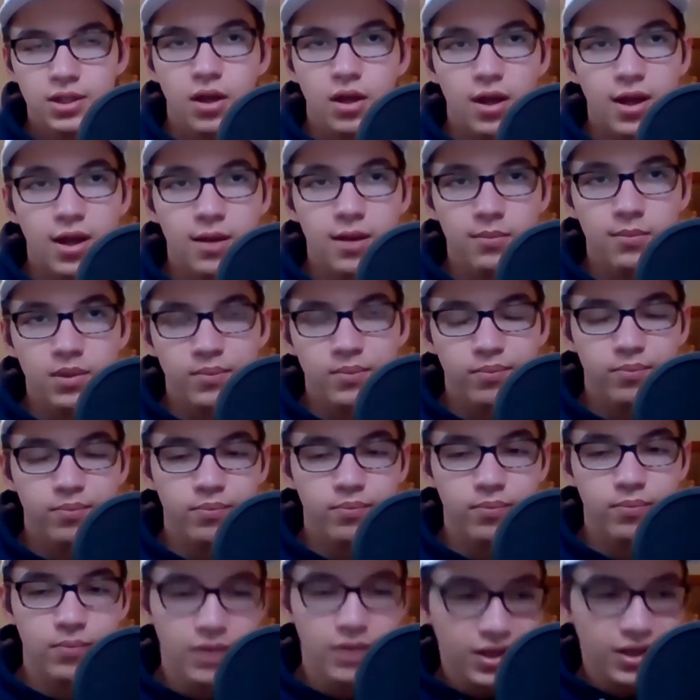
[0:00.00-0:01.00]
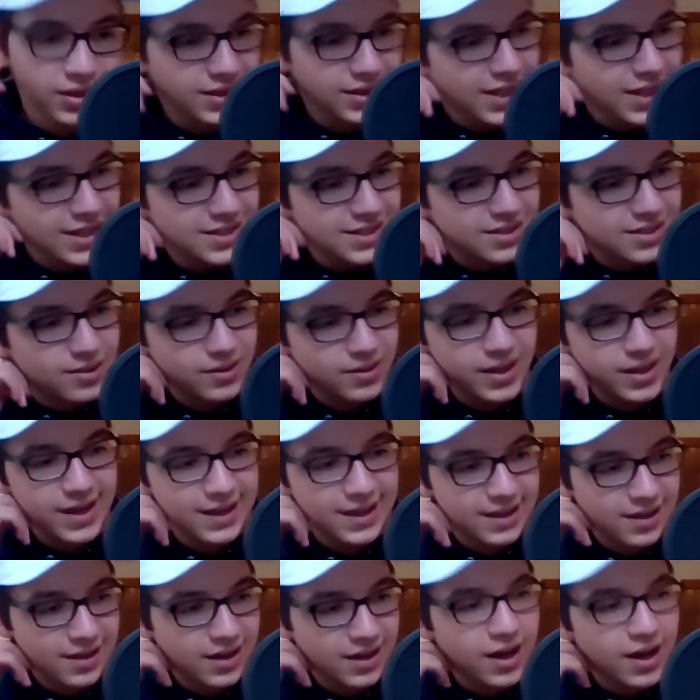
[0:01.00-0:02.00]
it unless you're
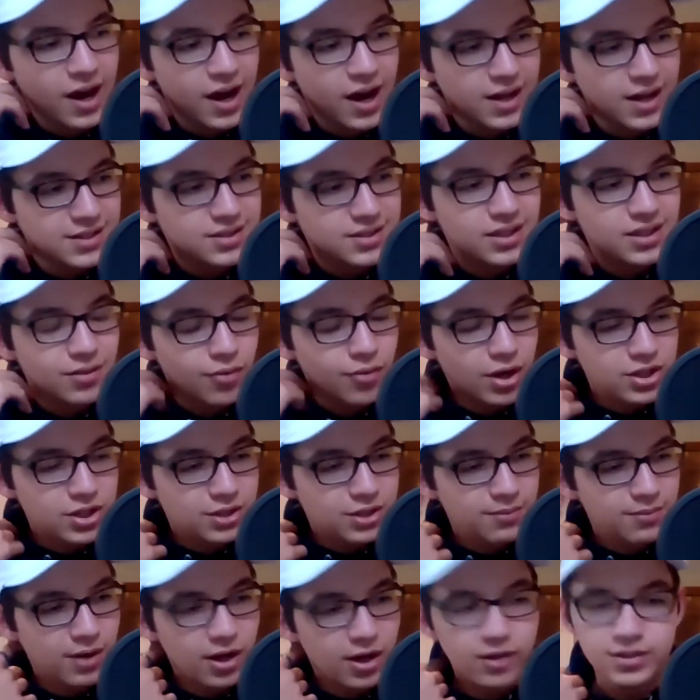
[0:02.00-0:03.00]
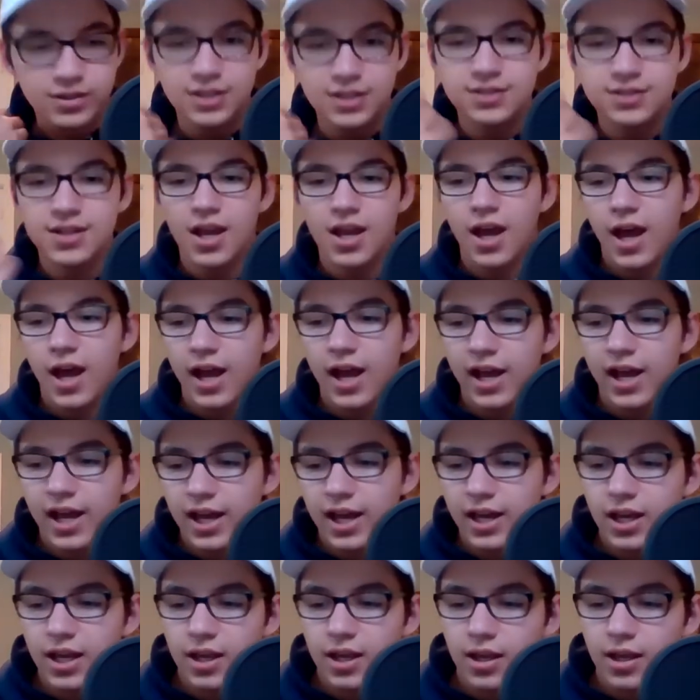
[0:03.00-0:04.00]
like constantly watching politics,
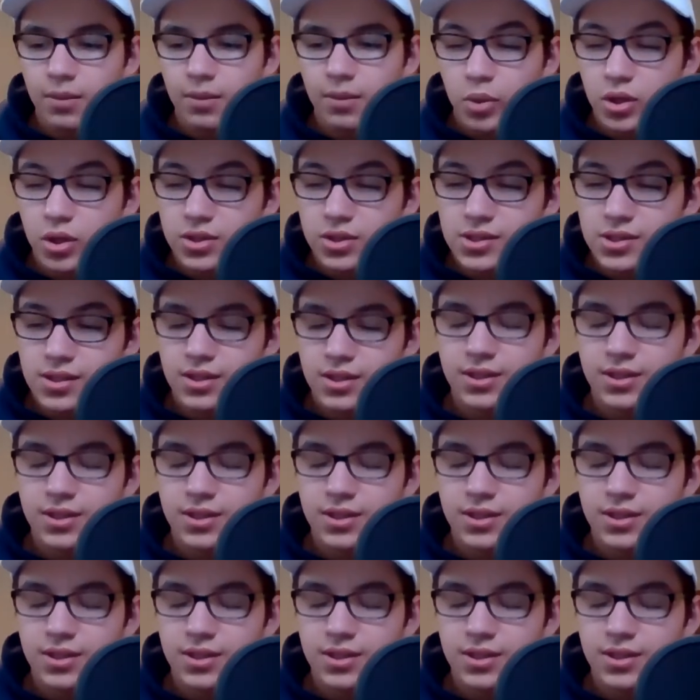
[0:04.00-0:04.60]
I personally